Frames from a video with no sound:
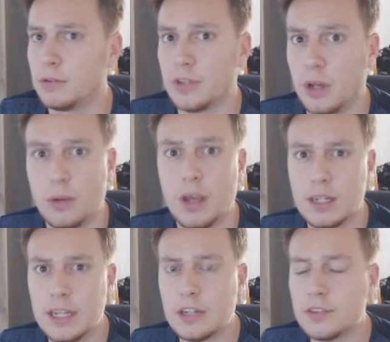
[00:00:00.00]
So
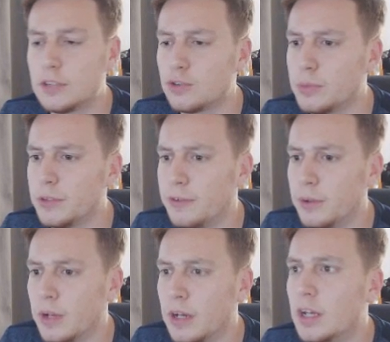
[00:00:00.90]
need a central
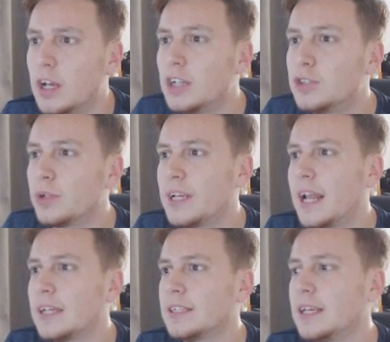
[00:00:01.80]
midfielder. Jordy
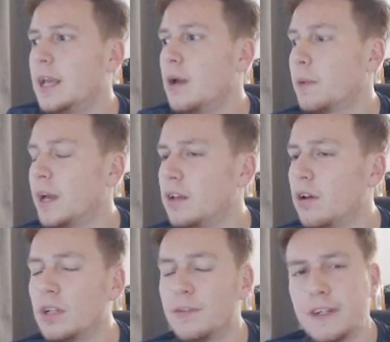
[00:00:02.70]
Classy played a
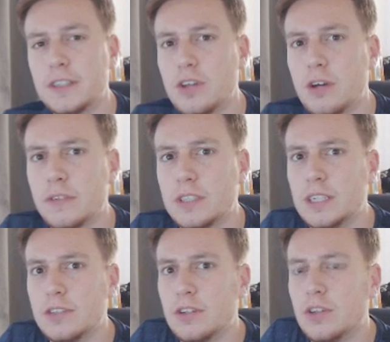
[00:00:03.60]
lot in the first half of the
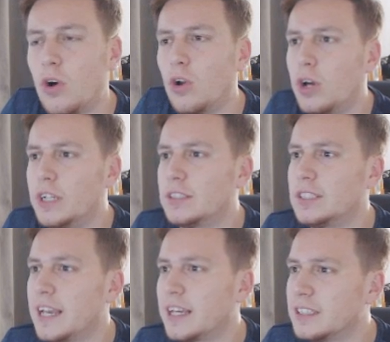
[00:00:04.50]
season, not a lot in the
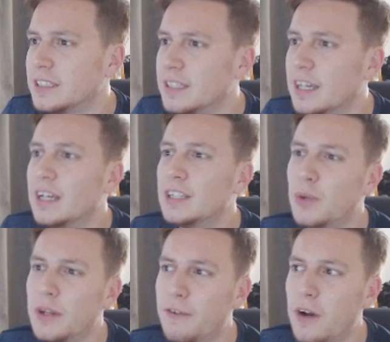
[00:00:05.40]
second.
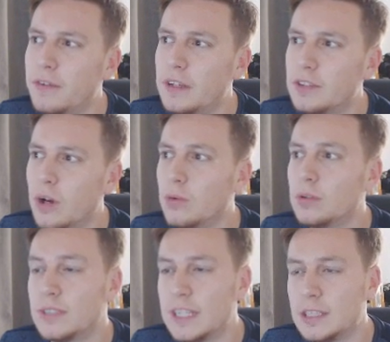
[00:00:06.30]
25 years old,
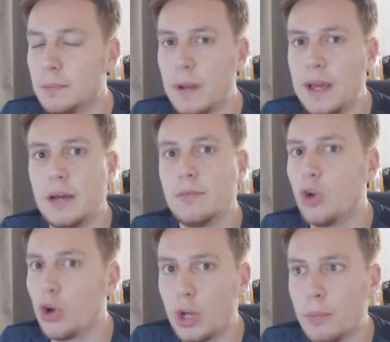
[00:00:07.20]
decent player,
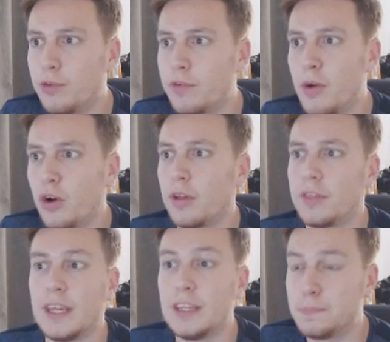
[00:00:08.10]
not going to move him on. I
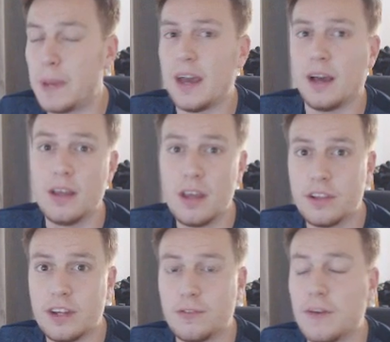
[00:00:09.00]
think he's better
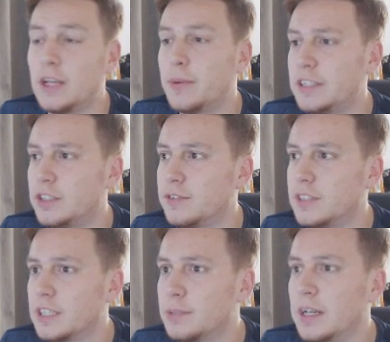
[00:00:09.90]
than his valuation of
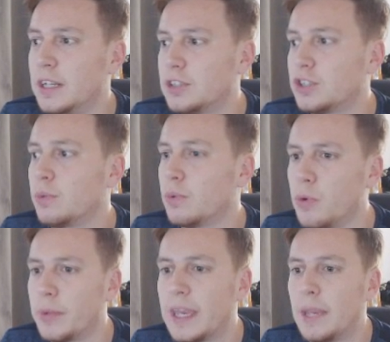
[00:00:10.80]
6 million, so we will
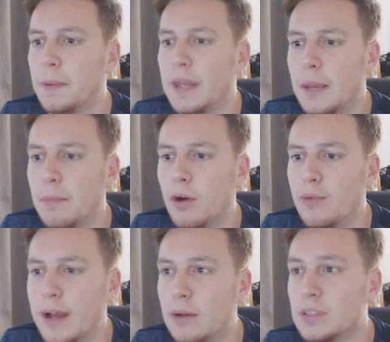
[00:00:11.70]
be keeping him
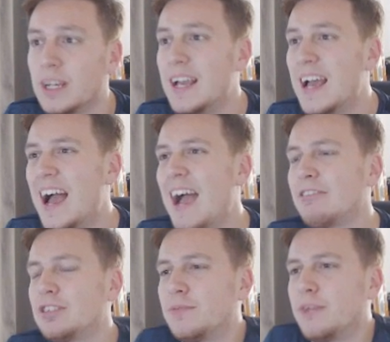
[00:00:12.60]
around.
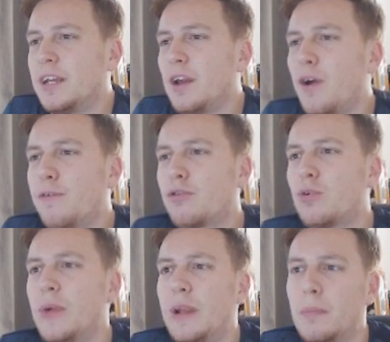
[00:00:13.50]
Harrison Reed,
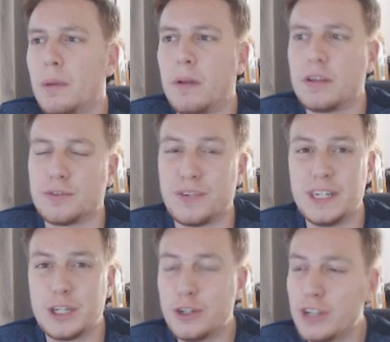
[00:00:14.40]
overall went up by
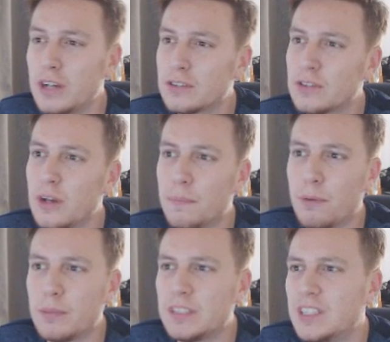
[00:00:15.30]
+3. Good youngster,
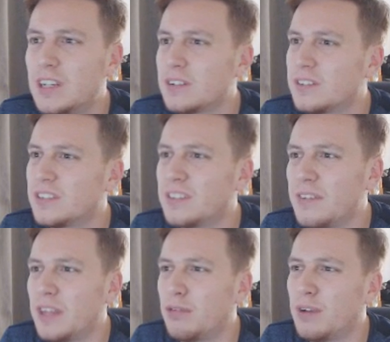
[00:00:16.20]
promising youngster,
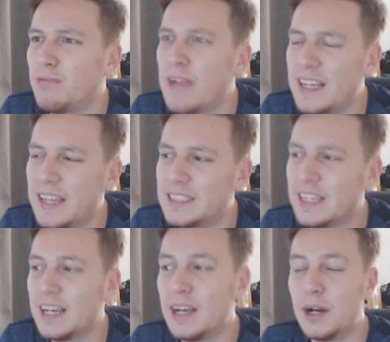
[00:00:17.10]
73 rated.
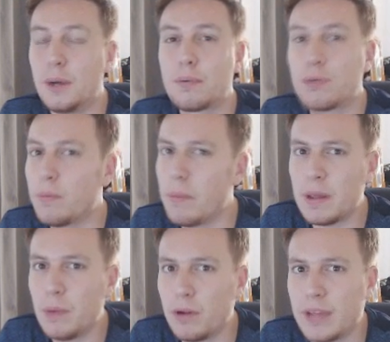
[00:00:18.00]

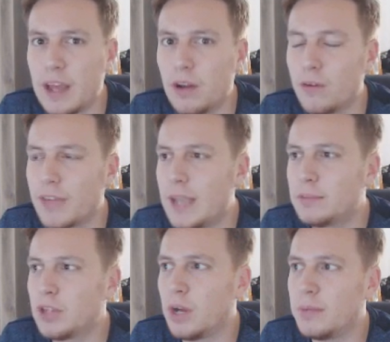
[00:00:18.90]
Probably won't get a lot of
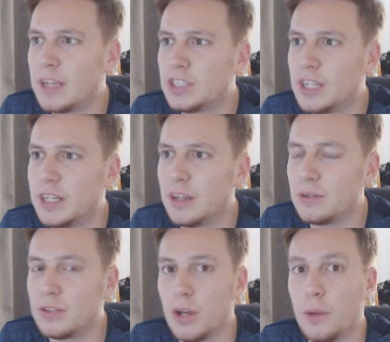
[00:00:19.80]
game time next year though,
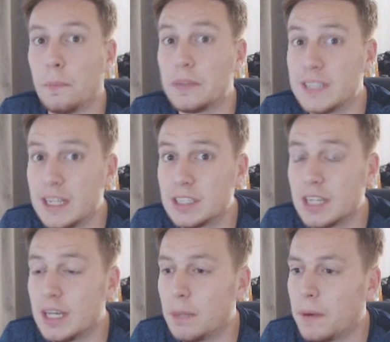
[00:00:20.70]
so
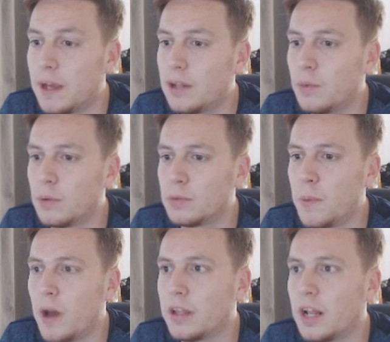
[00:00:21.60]
potentially a player that will
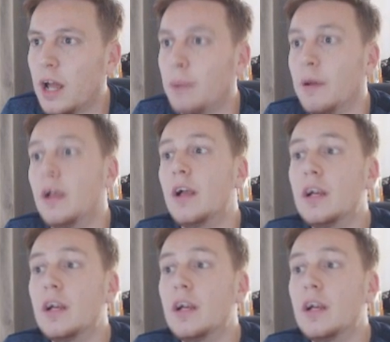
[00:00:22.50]
depart the club.